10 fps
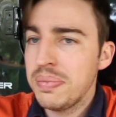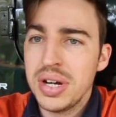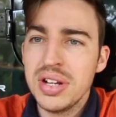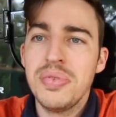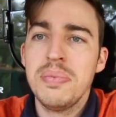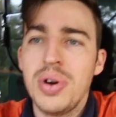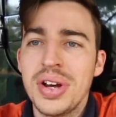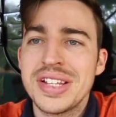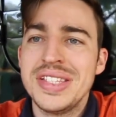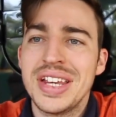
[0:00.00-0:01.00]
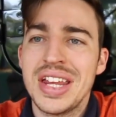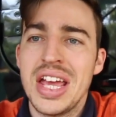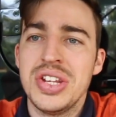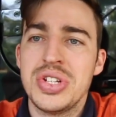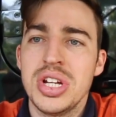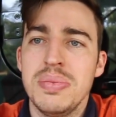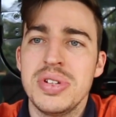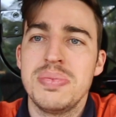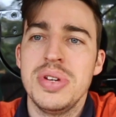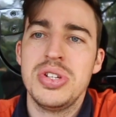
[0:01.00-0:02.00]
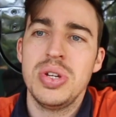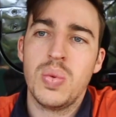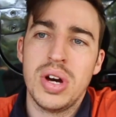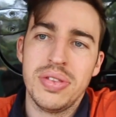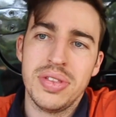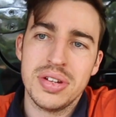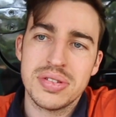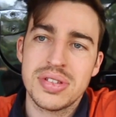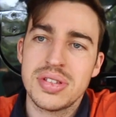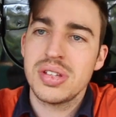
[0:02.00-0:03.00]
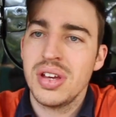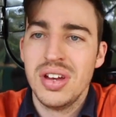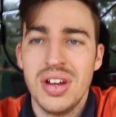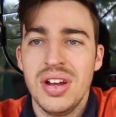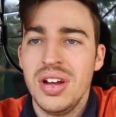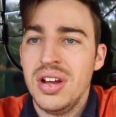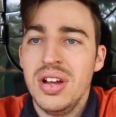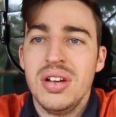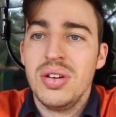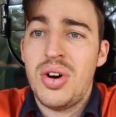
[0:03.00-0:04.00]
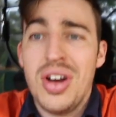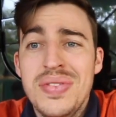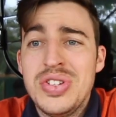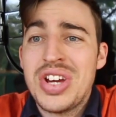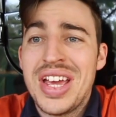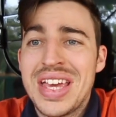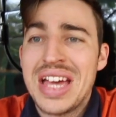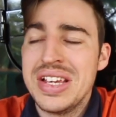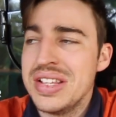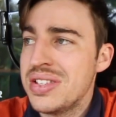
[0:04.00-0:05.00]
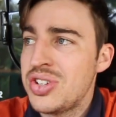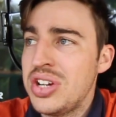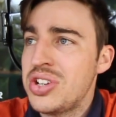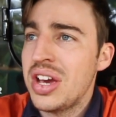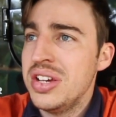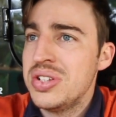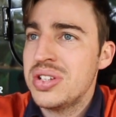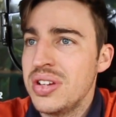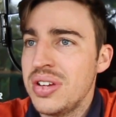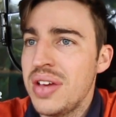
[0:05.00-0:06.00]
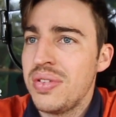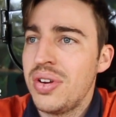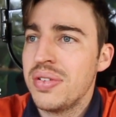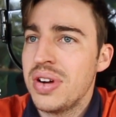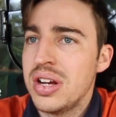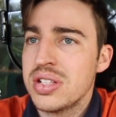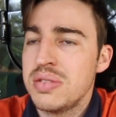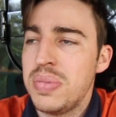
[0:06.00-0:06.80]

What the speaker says: But if you're buying a second-hand Jeep, especially one that's, even JKs can have a lot of rust,